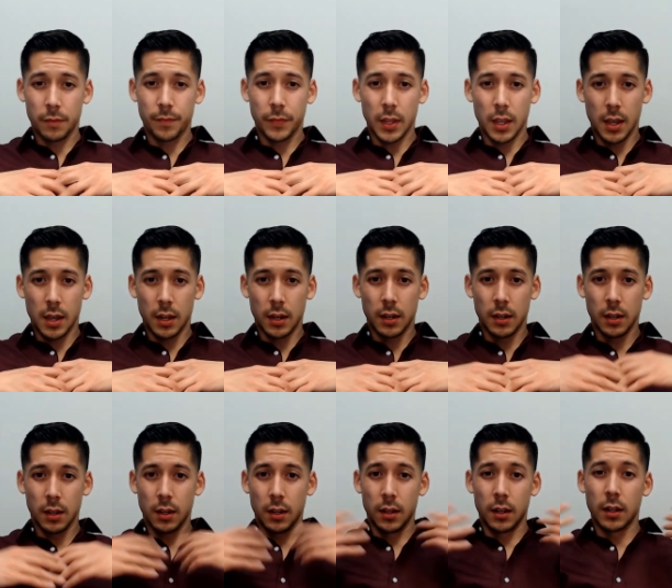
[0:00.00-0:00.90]
and
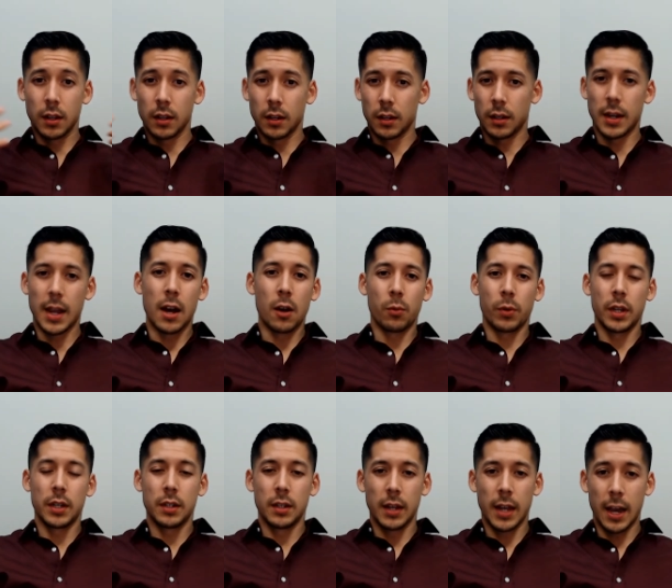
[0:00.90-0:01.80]
now we
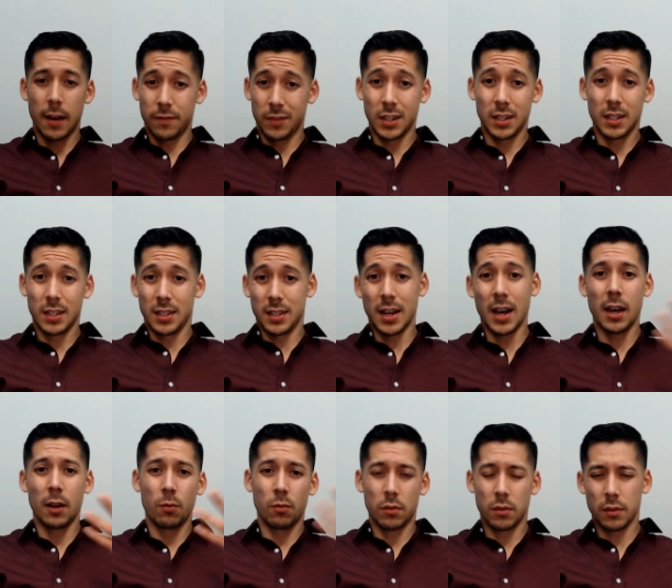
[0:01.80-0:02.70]
have to decide
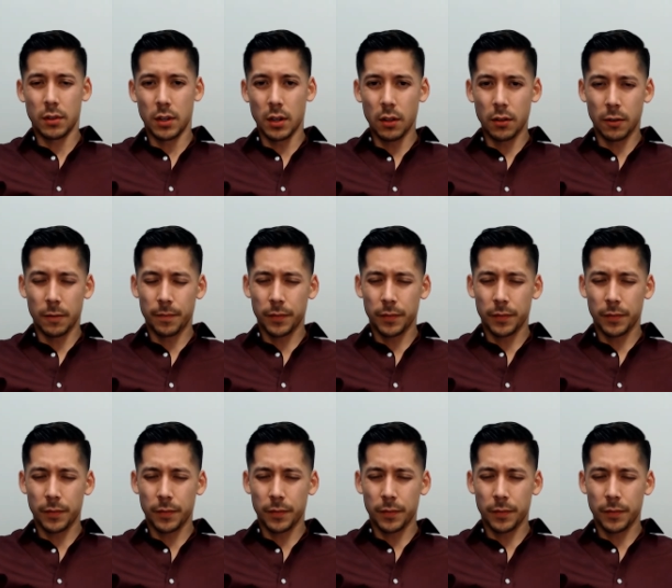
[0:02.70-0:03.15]
one or the other.